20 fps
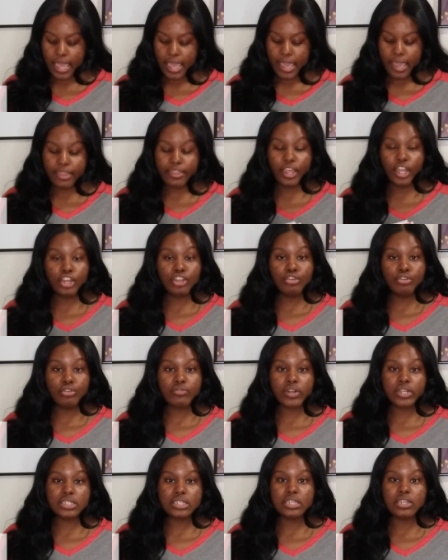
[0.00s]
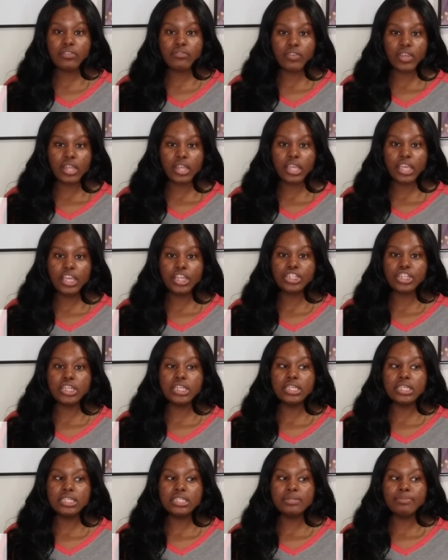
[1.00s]
And then University Village
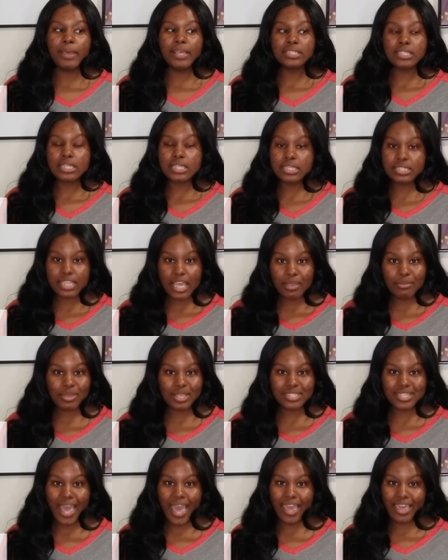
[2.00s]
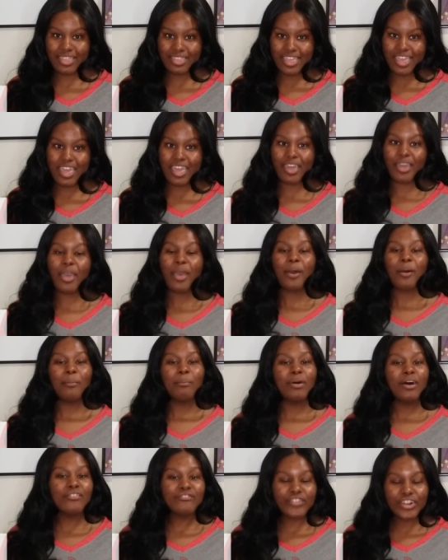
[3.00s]
is basically the same exact thing,
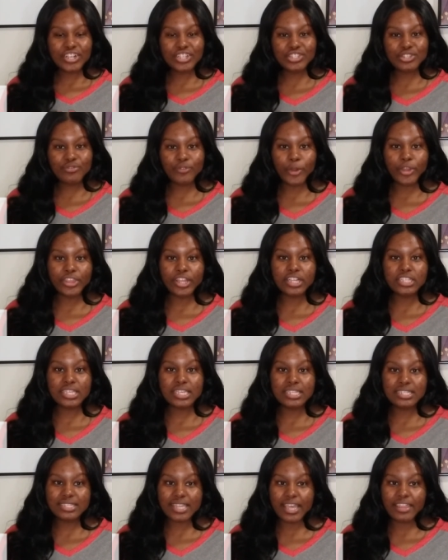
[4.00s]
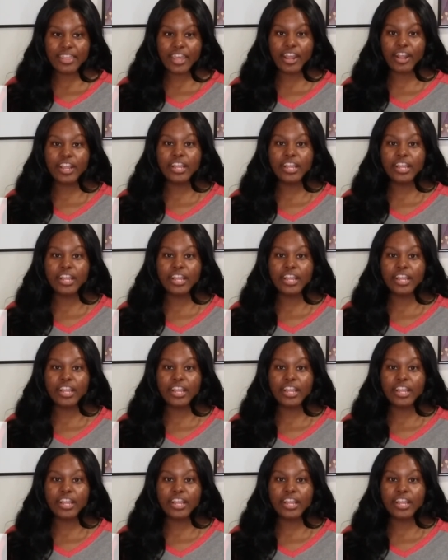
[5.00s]
but first through fourth years can stay there.